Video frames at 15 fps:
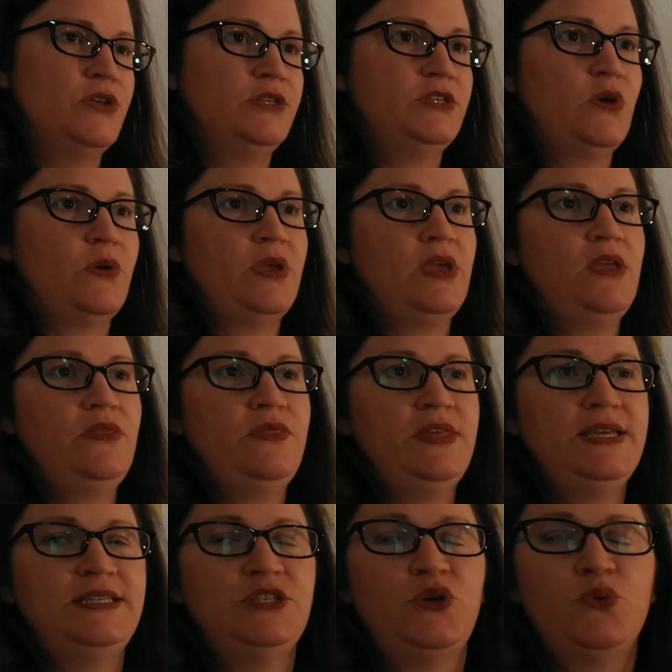So in
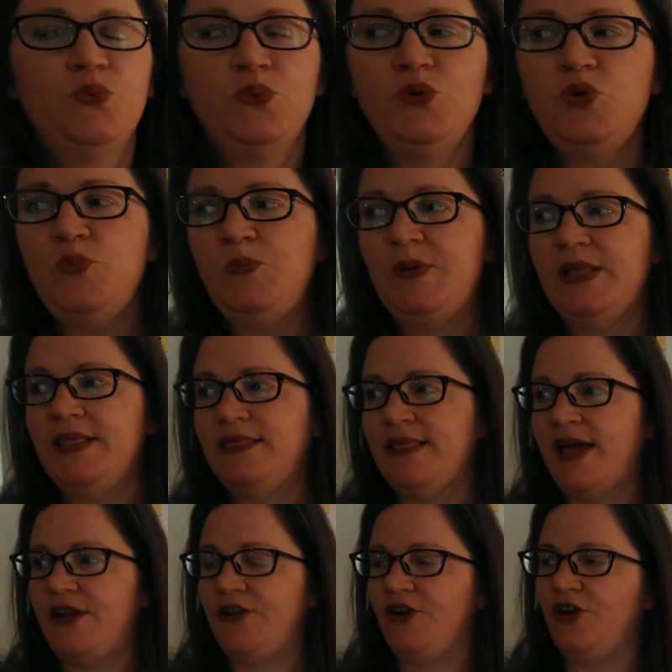this group
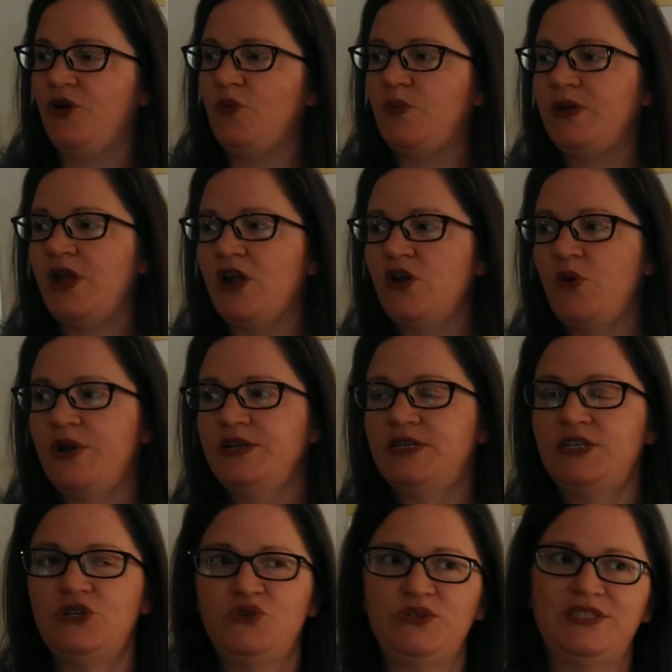letter, we are going
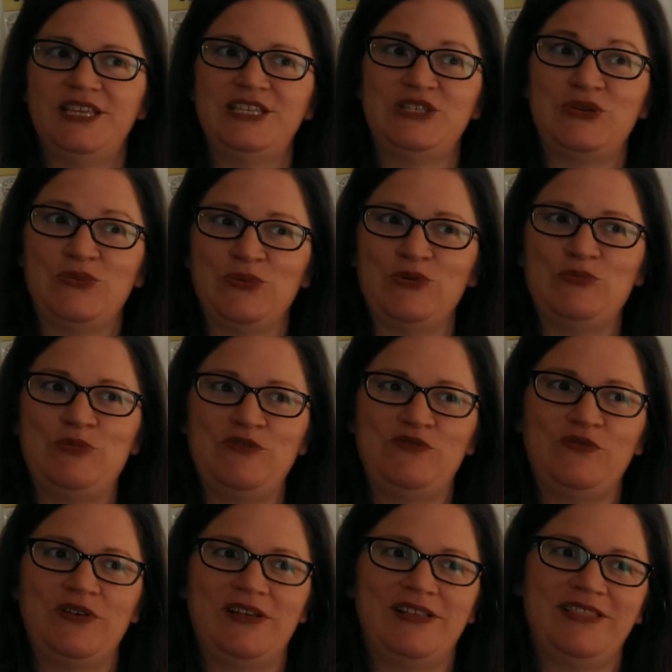to use this group of
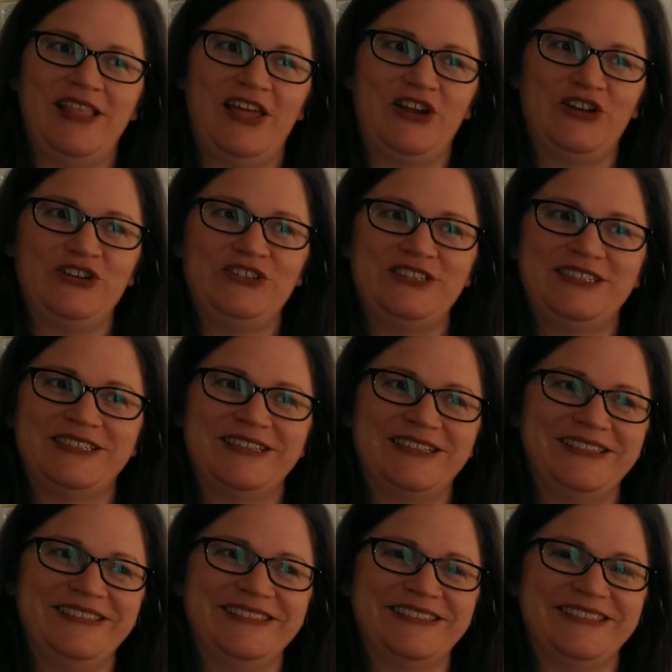letters,
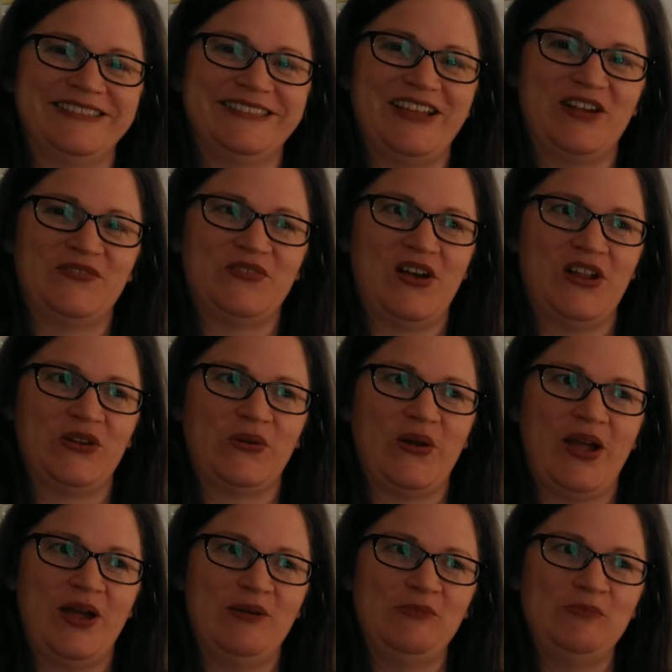our
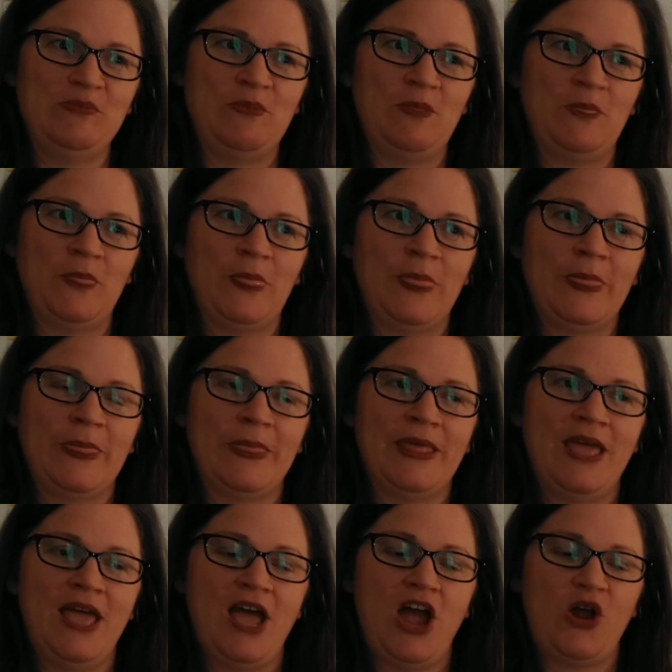phonogram.
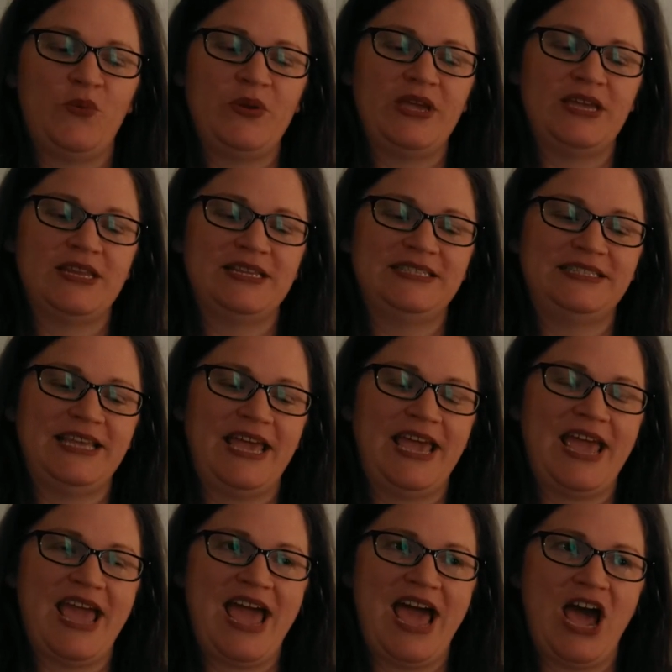Are we gonna
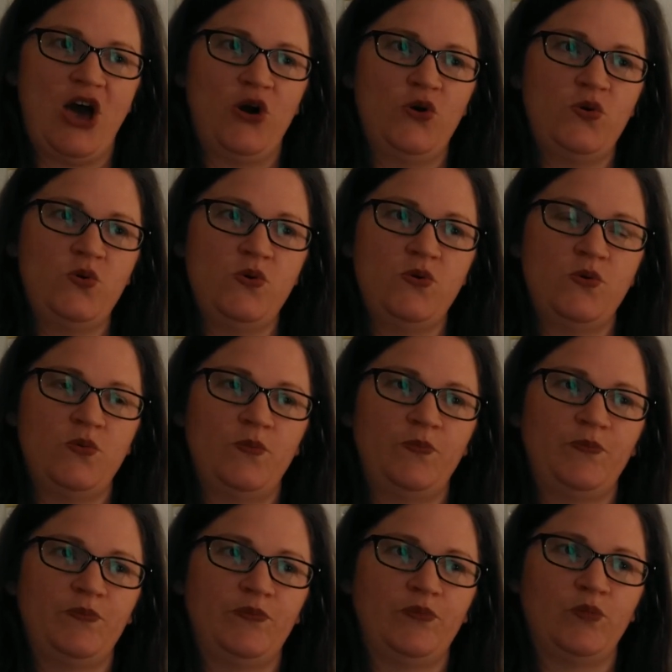say ow?
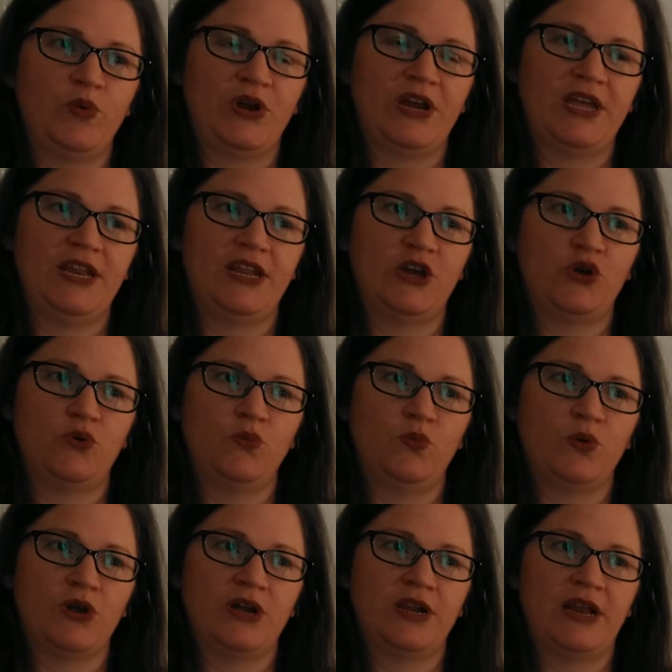We're gonna
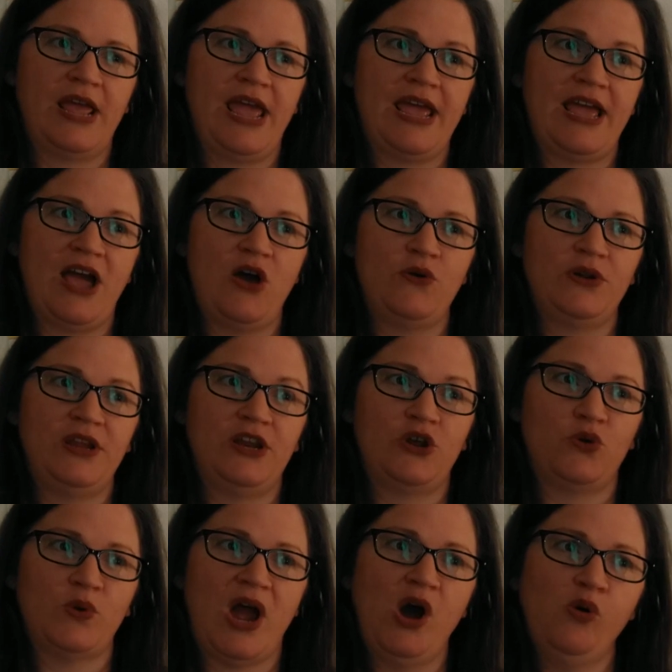hang out in a
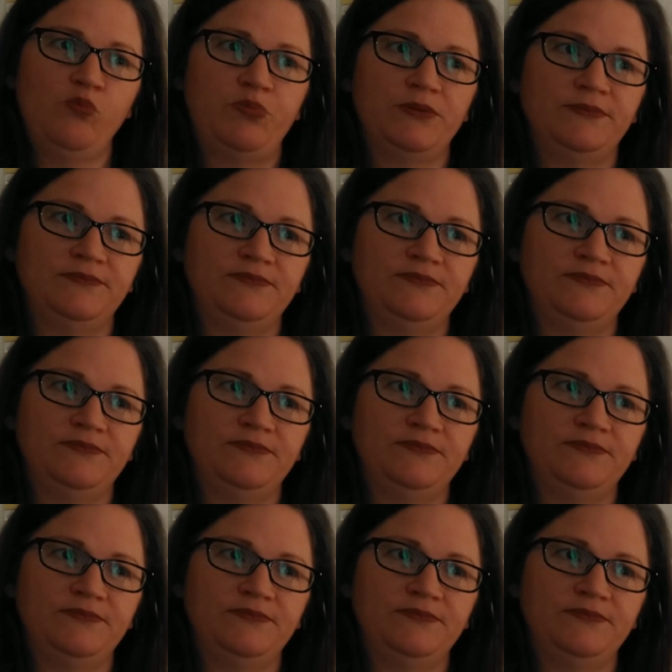group.